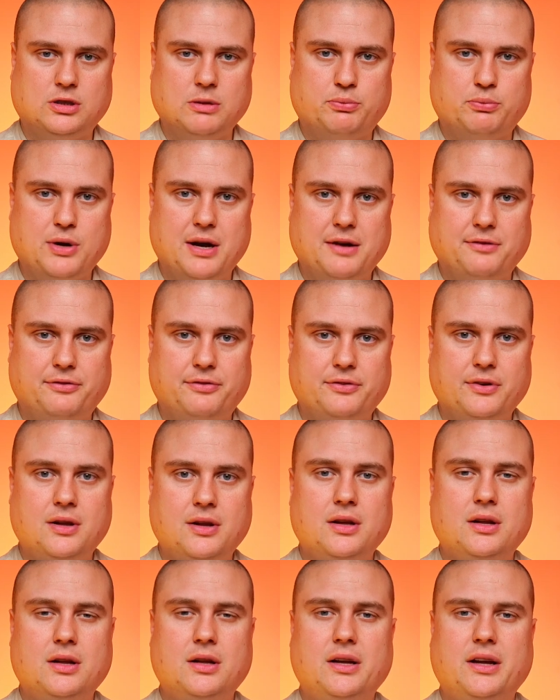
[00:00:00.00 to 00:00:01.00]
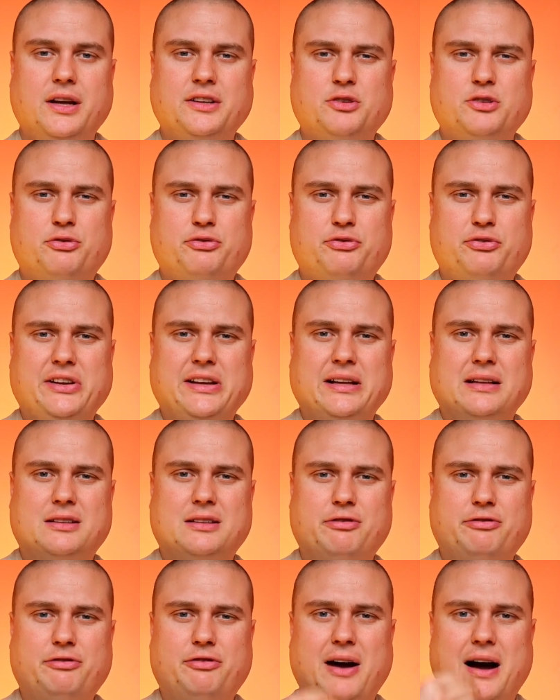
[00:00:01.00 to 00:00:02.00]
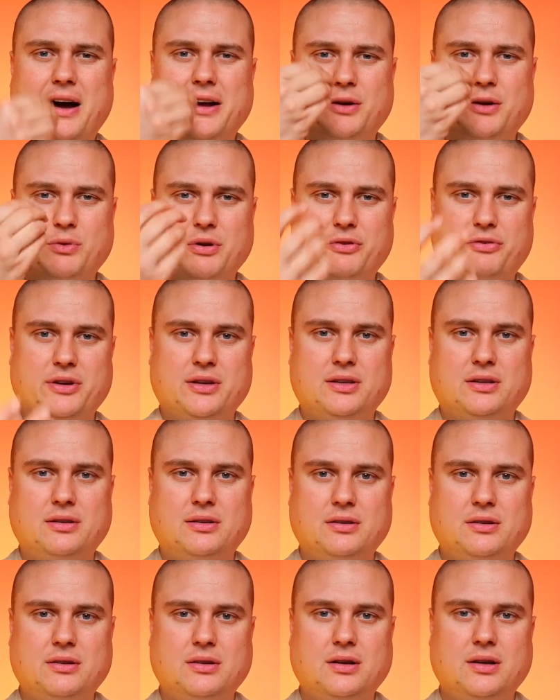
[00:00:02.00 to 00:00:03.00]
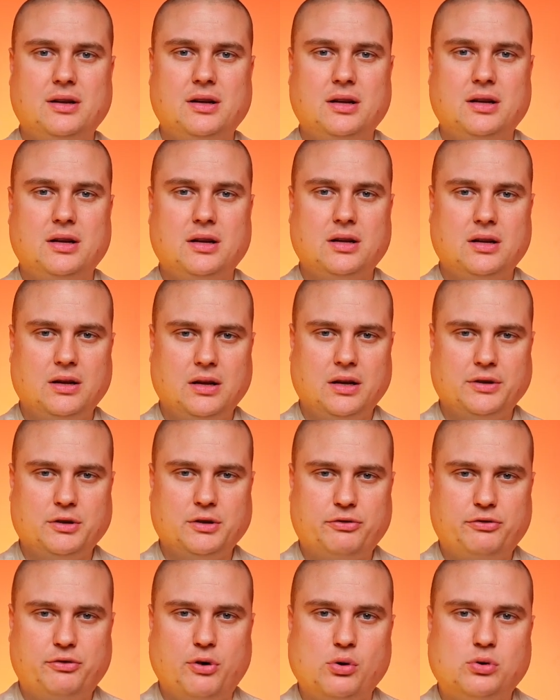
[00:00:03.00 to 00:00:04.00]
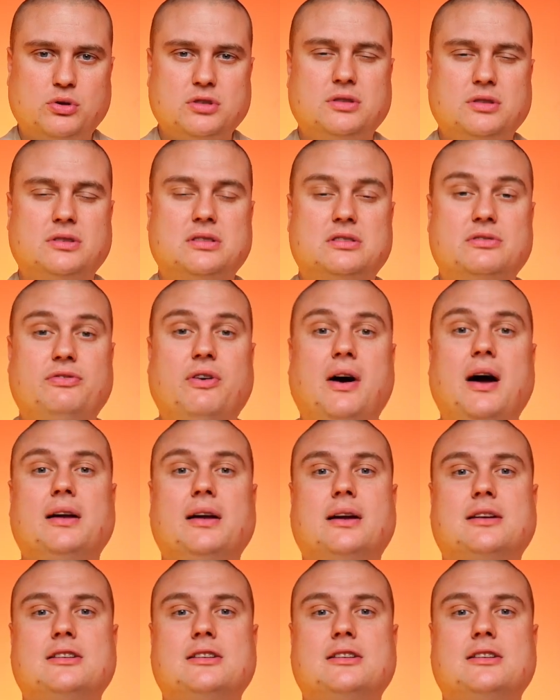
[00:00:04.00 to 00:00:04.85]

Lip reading: the breath, and you feel the fire within. And you focus on this fire